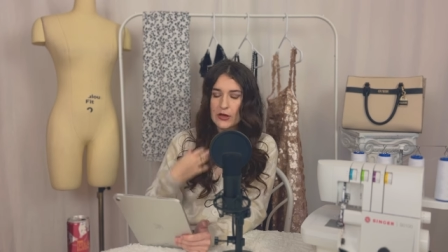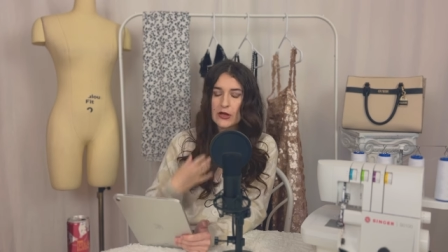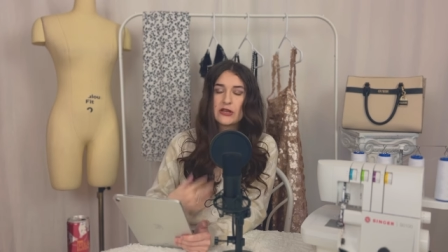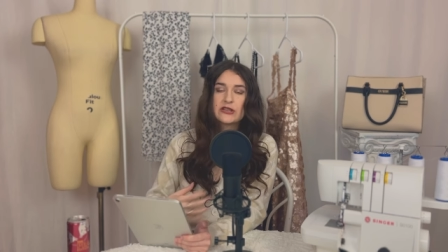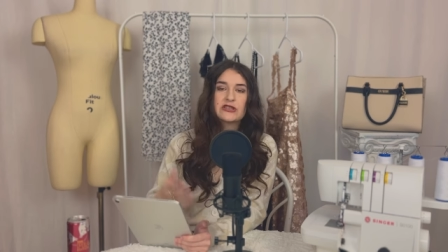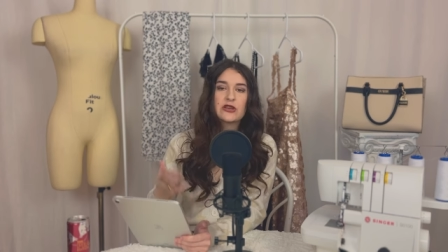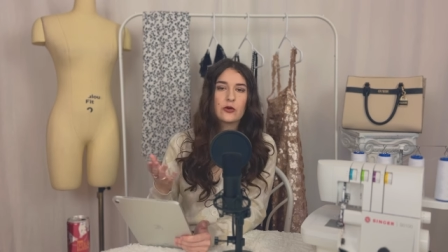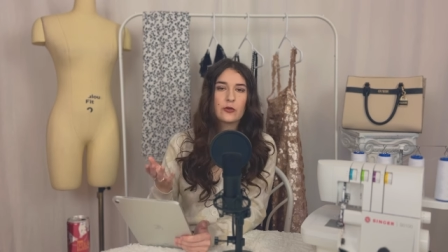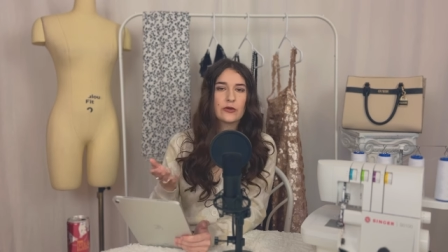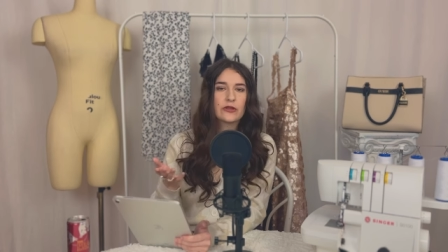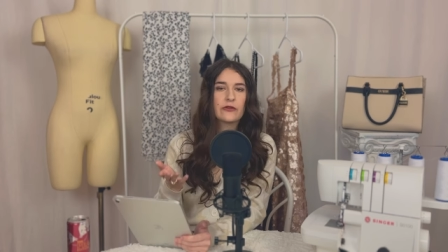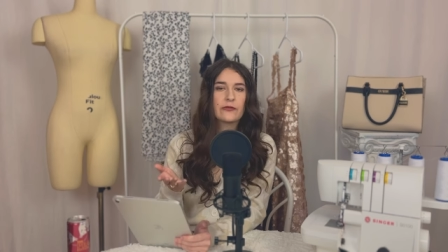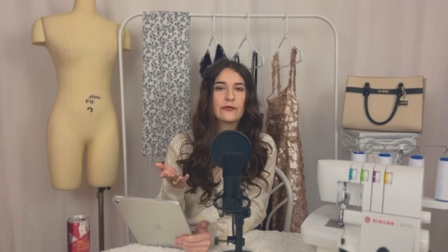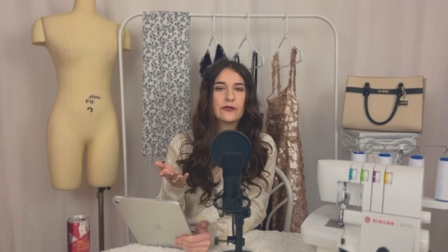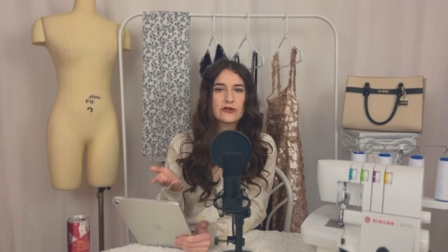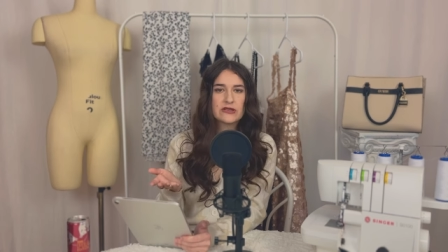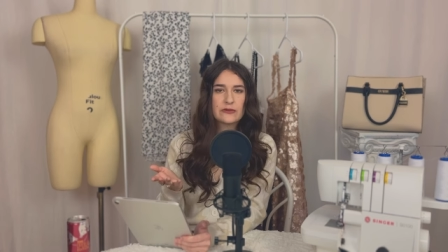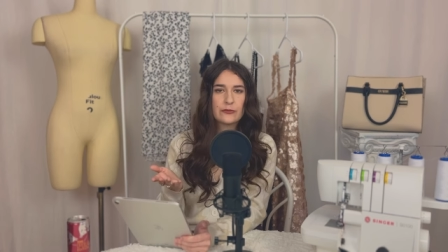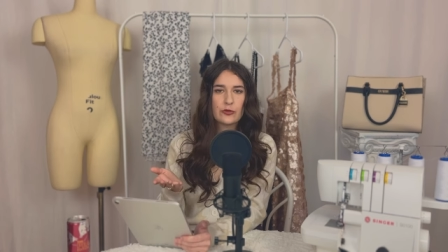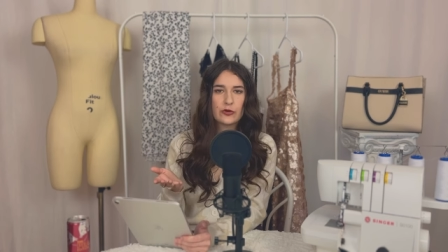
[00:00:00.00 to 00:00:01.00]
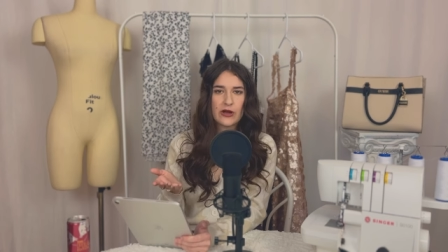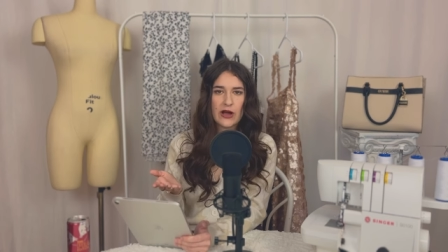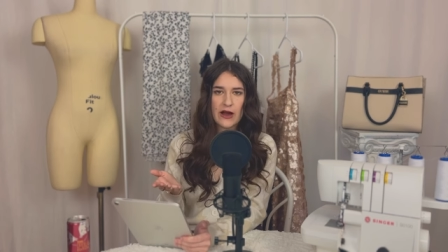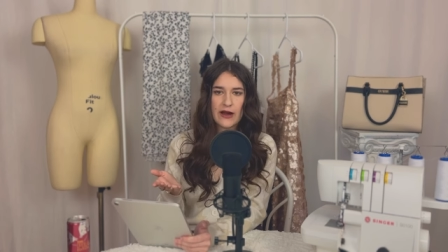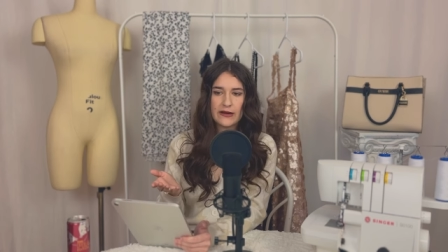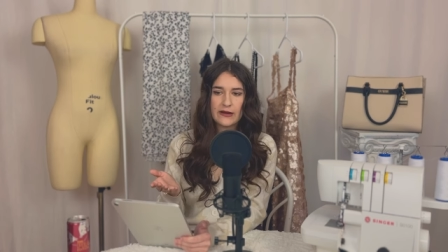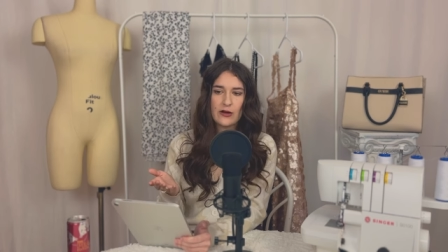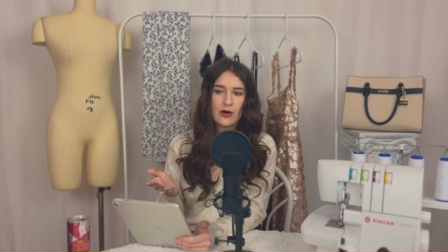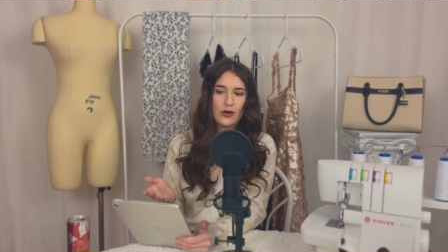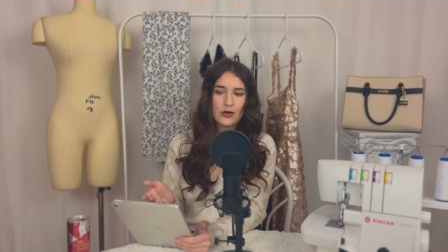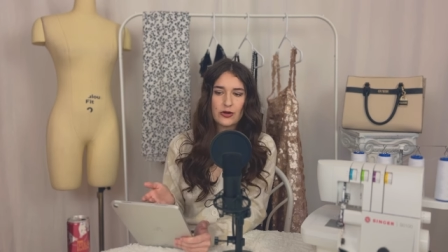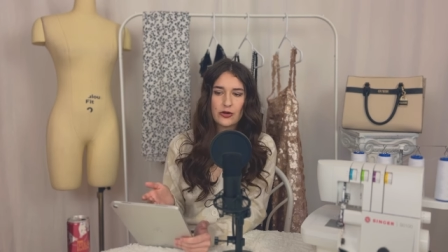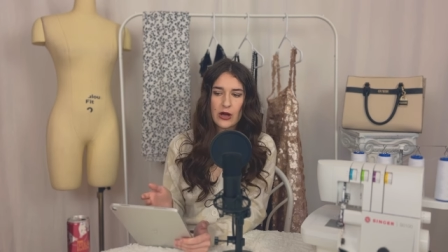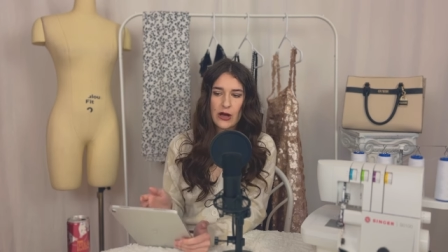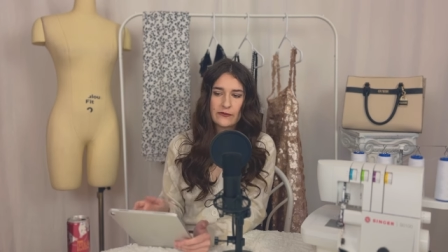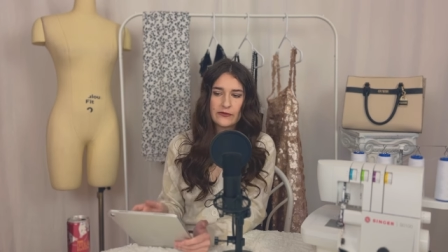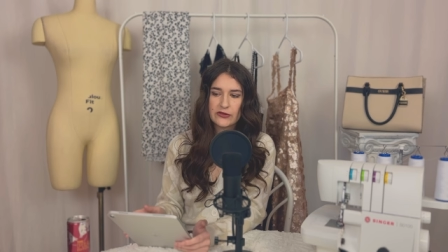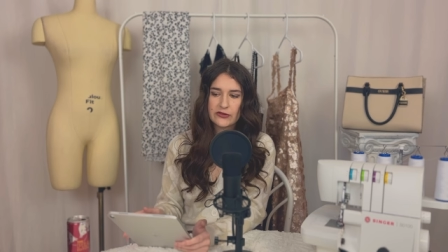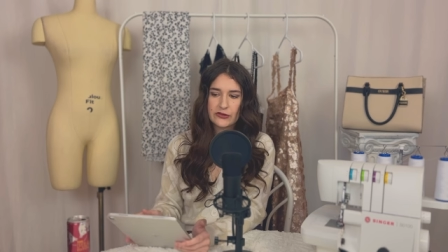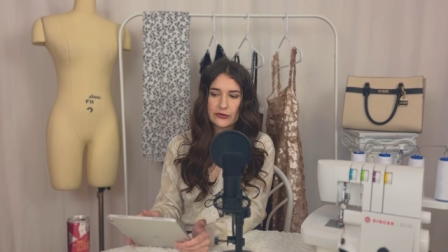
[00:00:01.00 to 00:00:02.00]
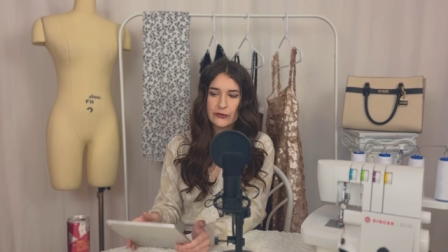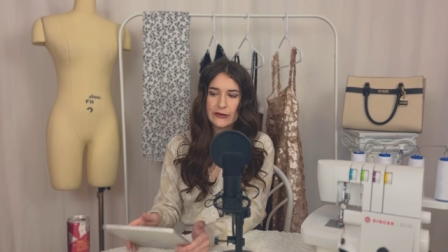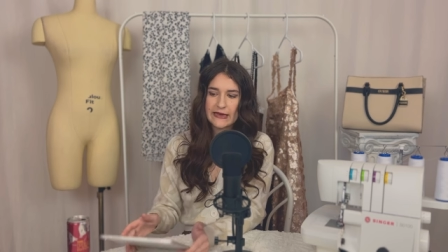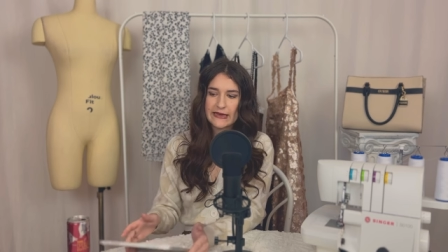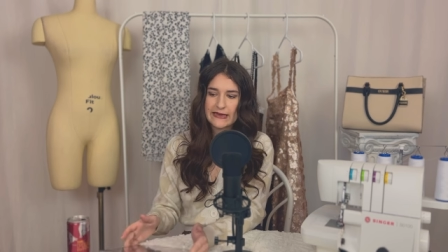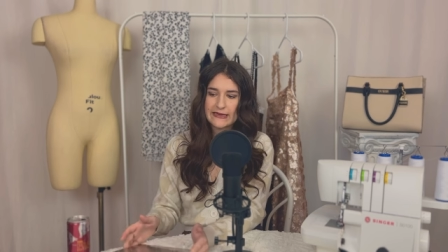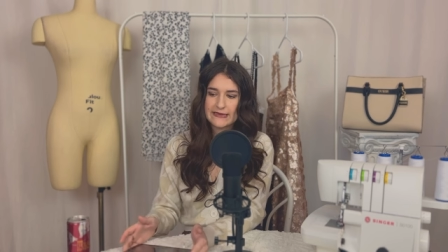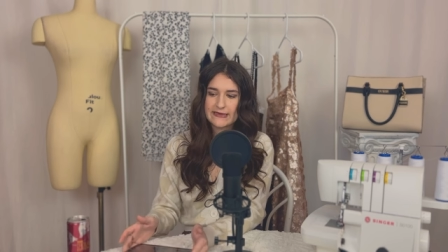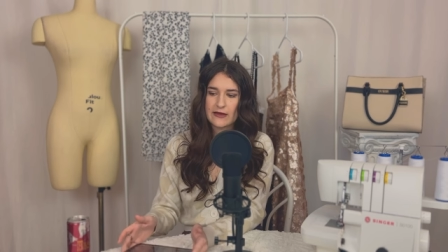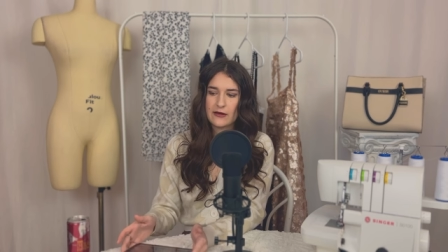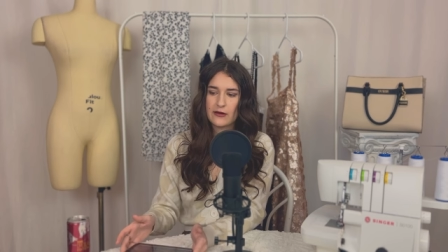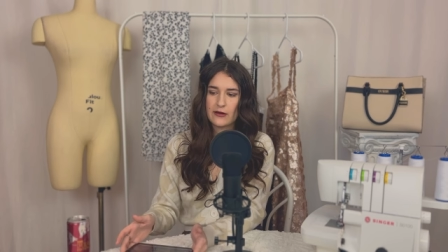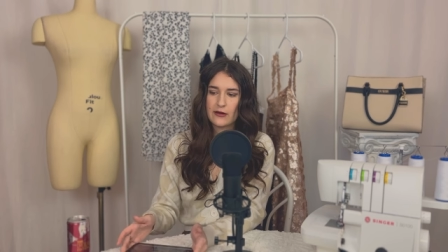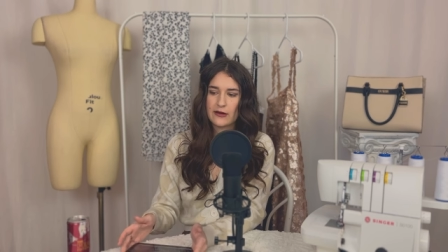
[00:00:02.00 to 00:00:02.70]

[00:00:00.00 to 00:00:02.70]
So with the fusible kind, all you have to do is